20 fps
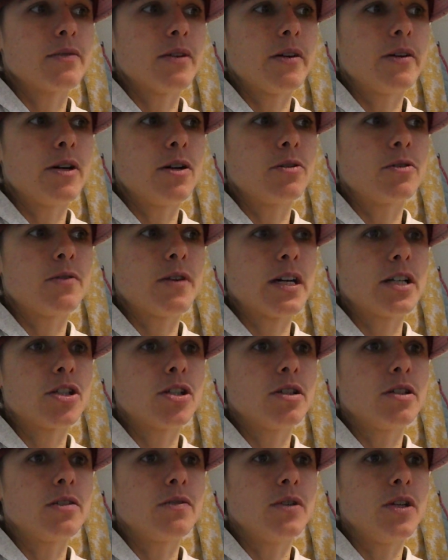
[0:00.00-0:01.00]
very
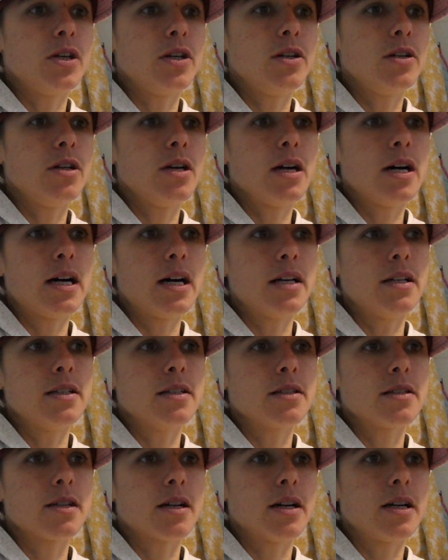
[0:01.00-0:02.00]
old-fashioned view,
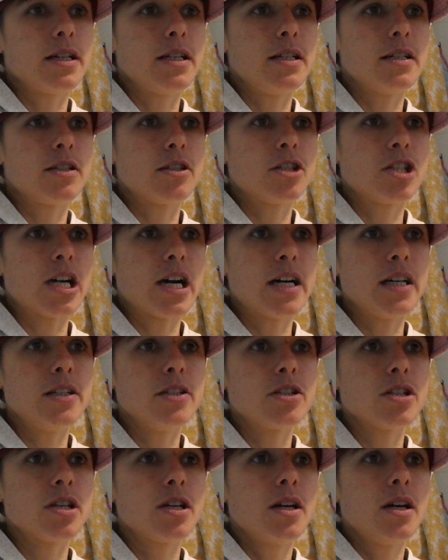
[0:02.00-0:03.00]
and it needs to
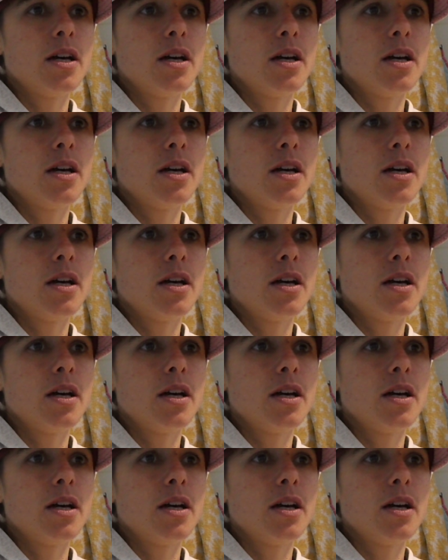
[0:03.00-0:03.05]
change.